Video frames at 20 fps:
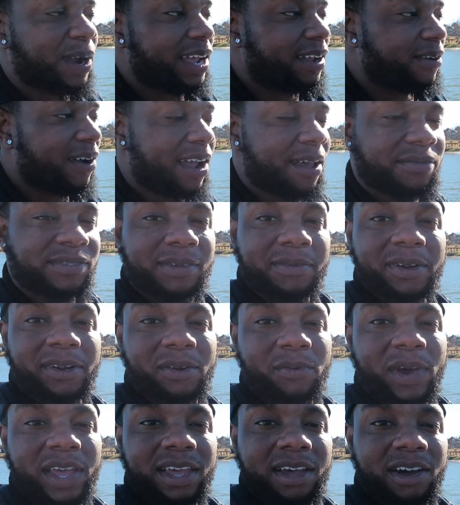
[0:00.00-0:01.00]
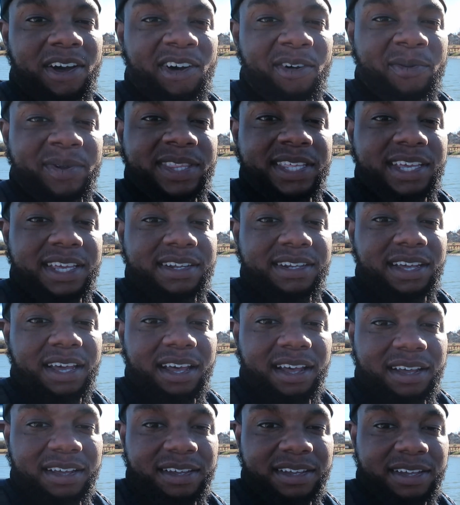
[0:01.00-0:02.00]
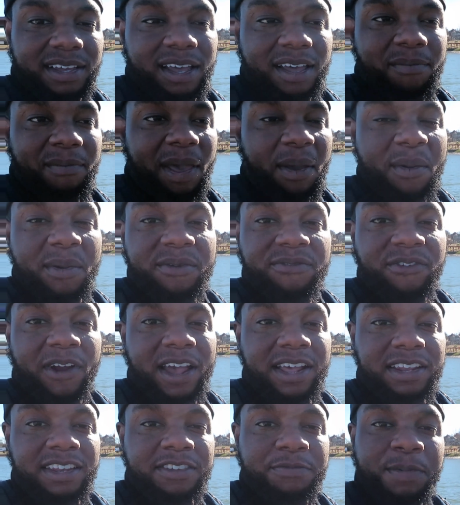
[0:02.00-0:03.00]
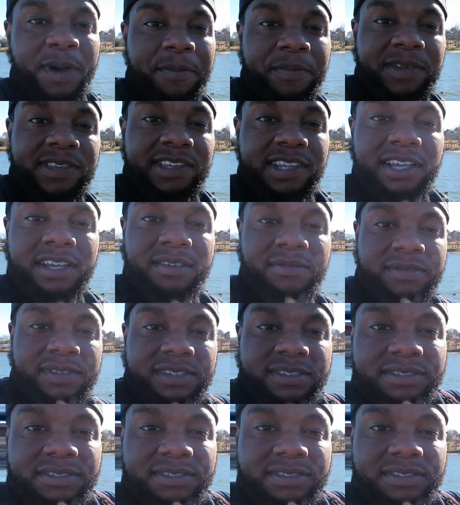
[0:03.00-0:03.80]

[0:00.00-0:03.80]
probably grab some on the way home, and then maybe fry these puppies up.